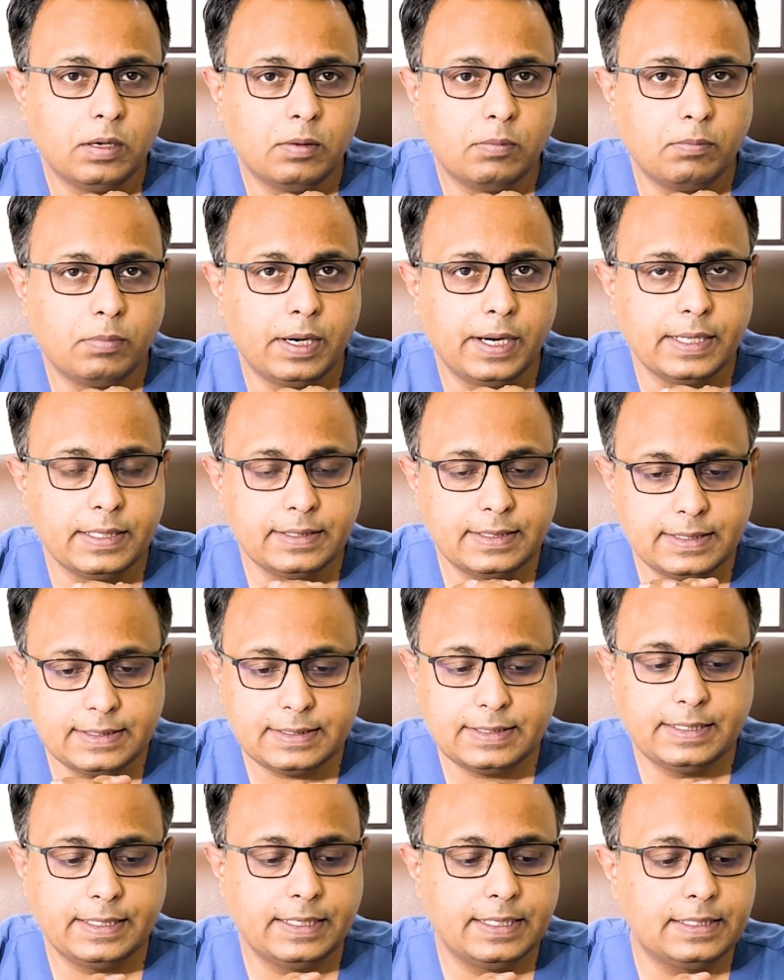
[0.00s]
But in this
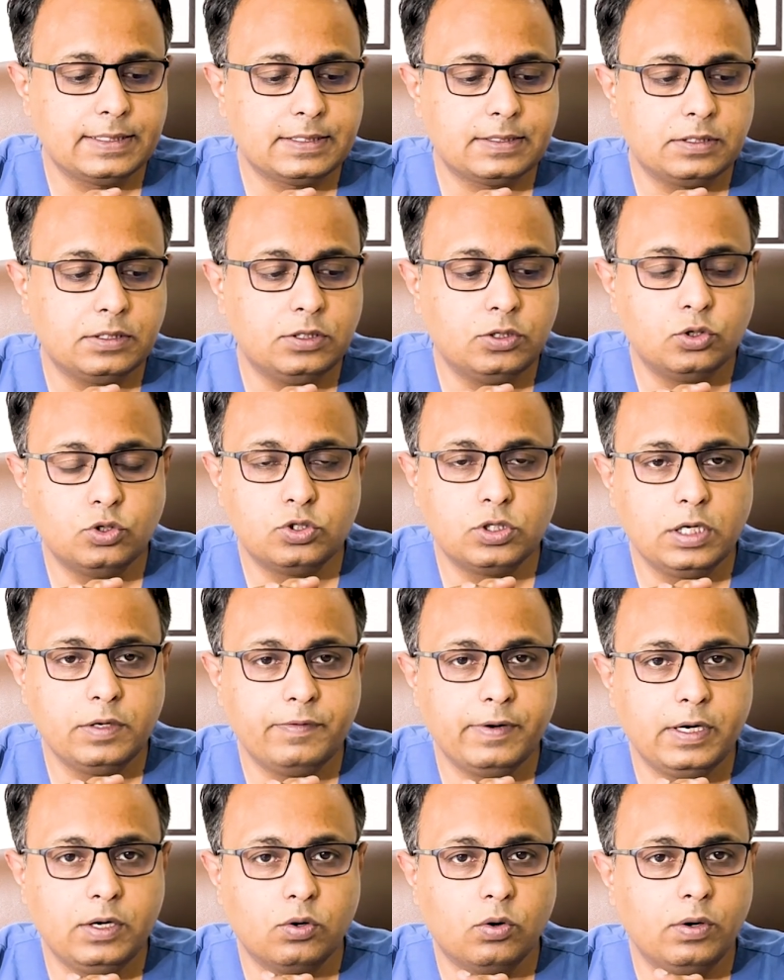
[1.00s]
case, usually
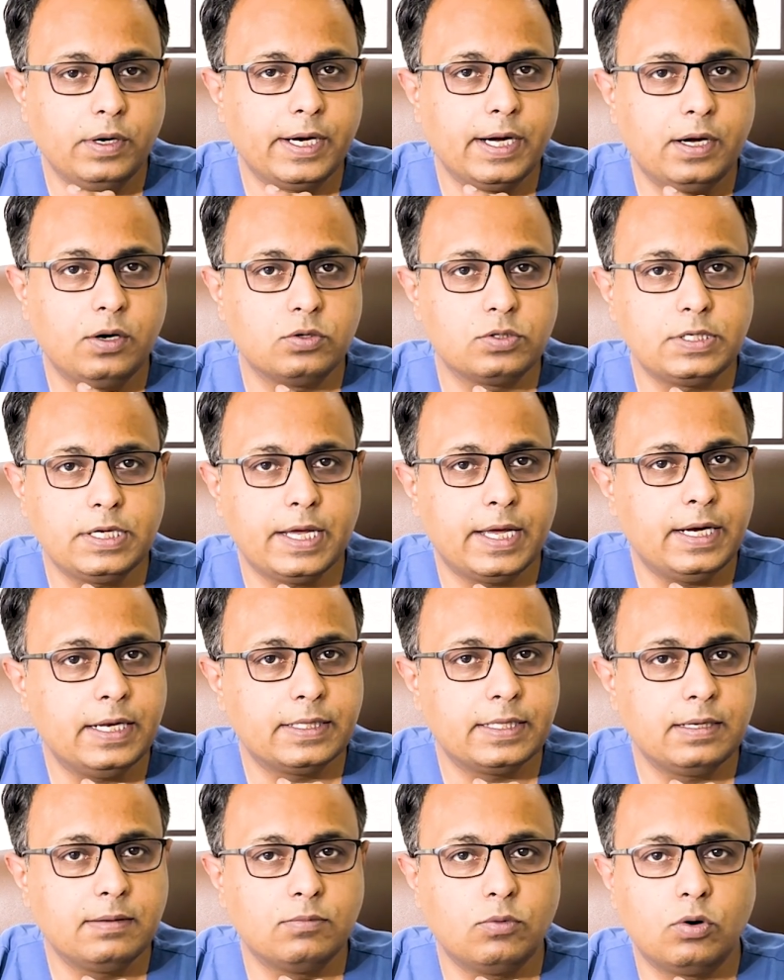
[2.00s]
we don't get to see
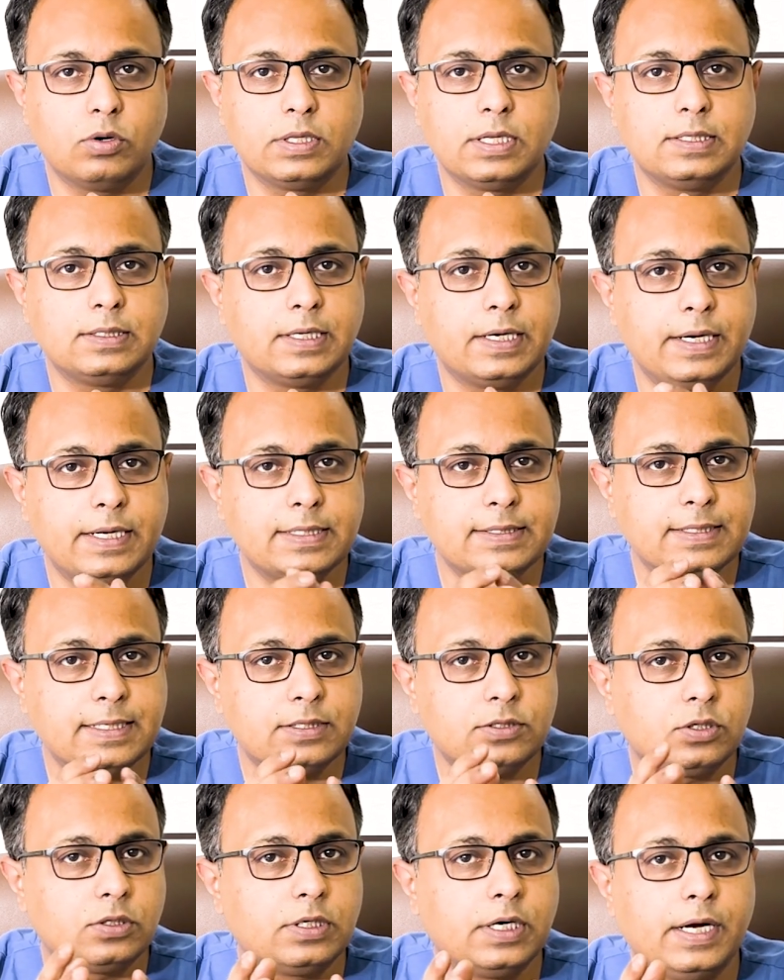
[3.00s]
anything more than
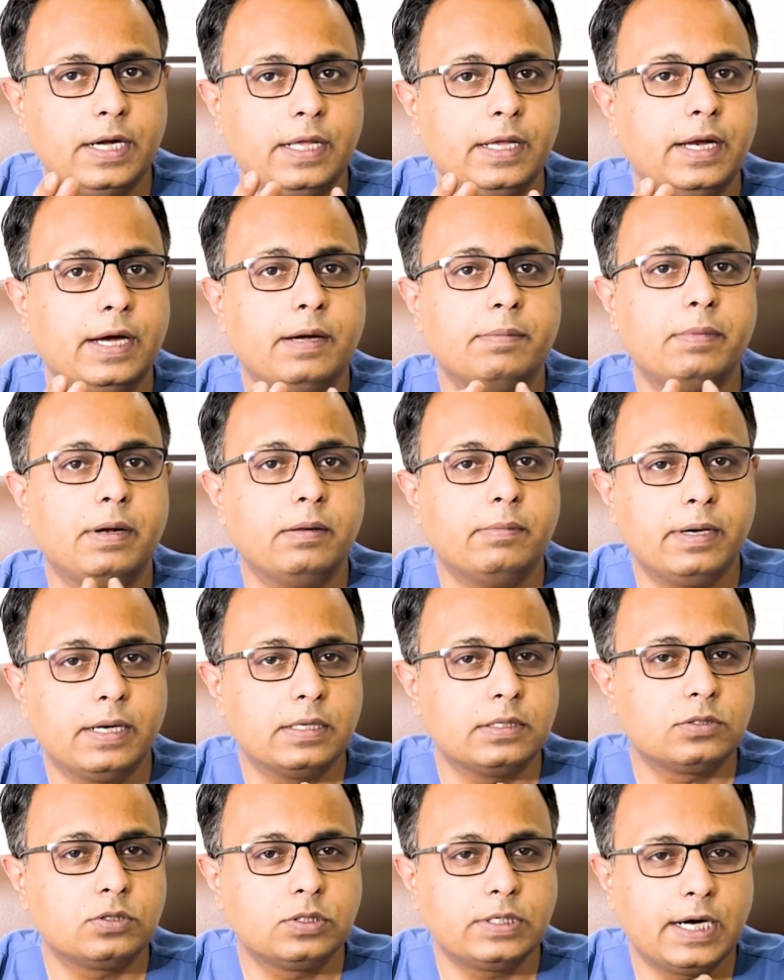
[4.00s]
36 or 38
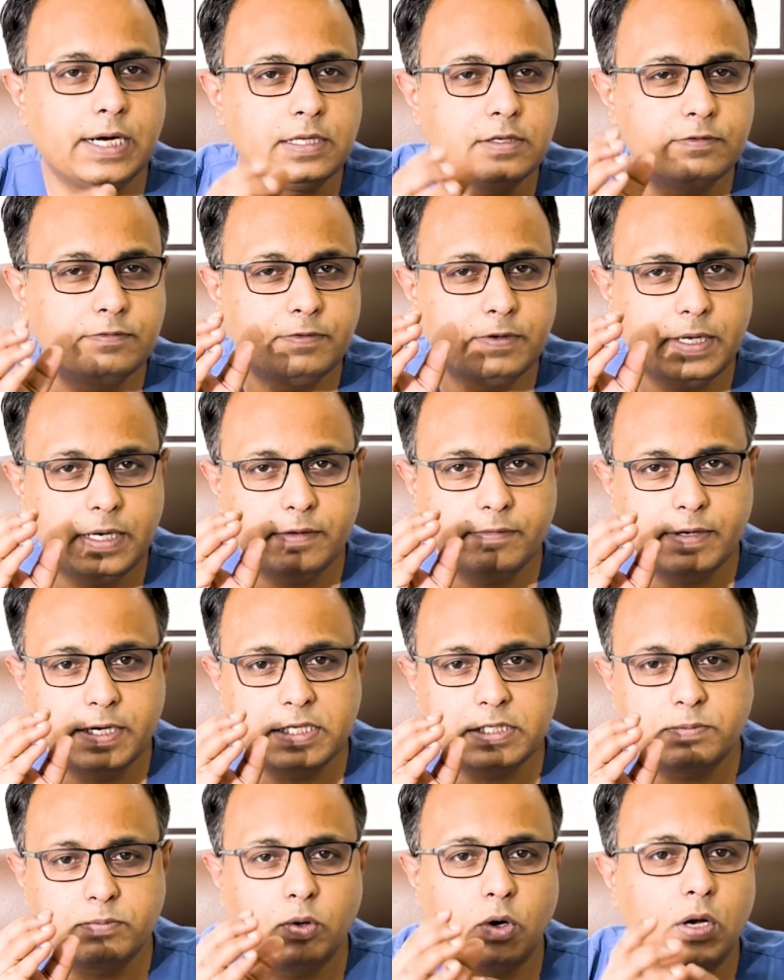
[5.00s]
millimeters. So that is very
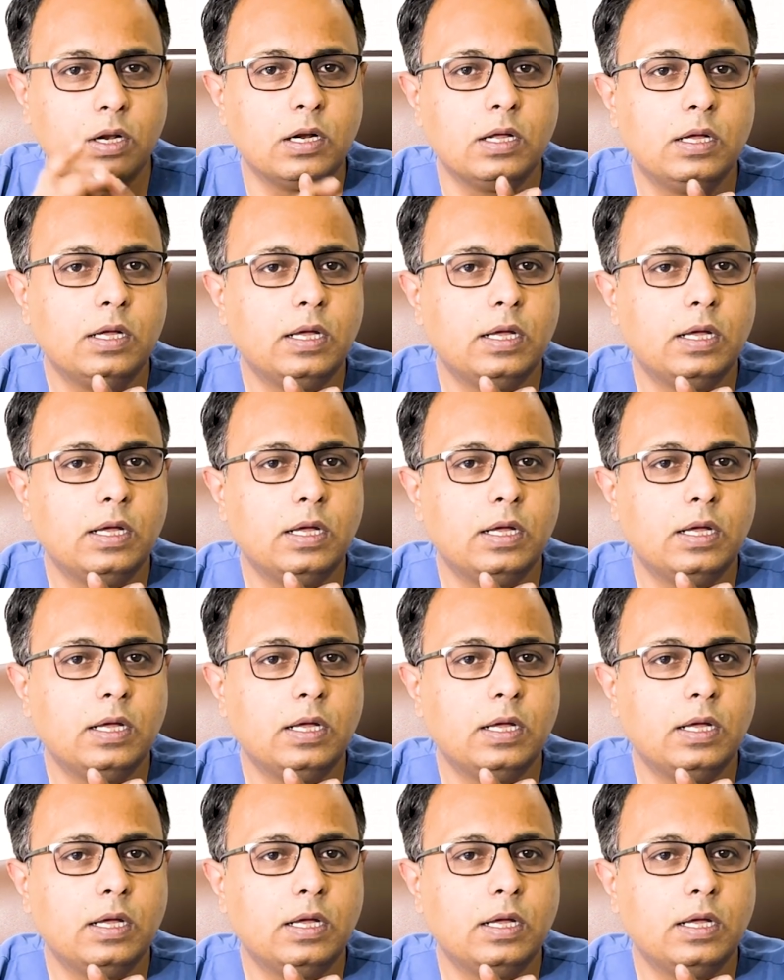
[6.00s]
small,